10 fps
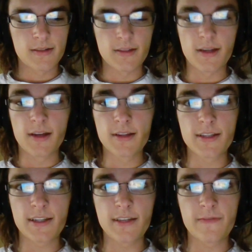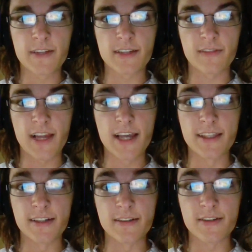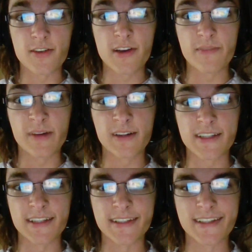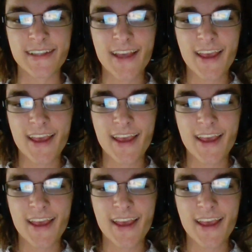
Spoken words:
Not on the defensive line, though. Joey Bosa's.